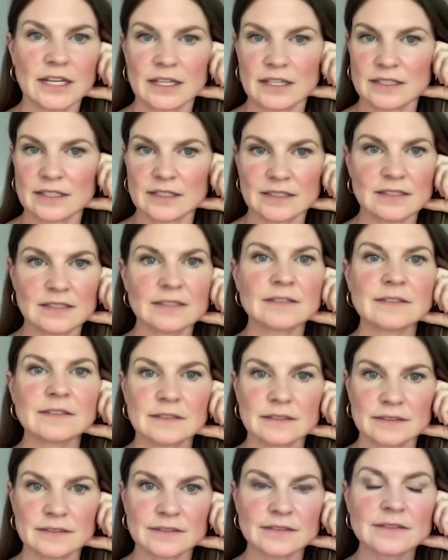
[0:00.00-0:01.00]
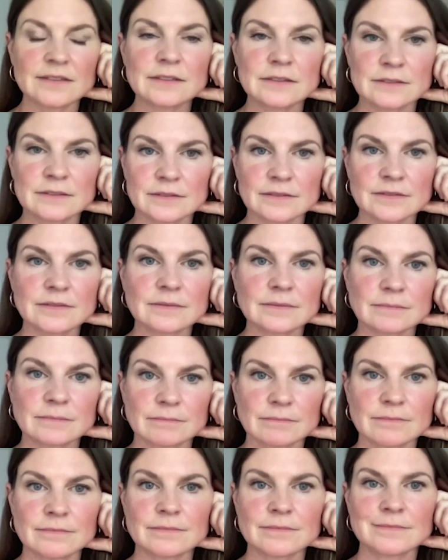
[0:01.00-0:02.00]
for them it's
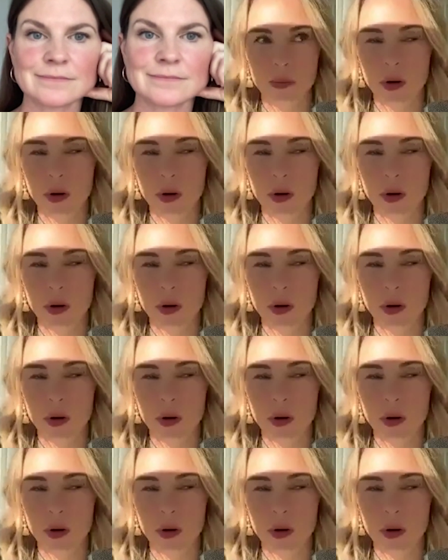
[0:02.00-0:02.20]
you know,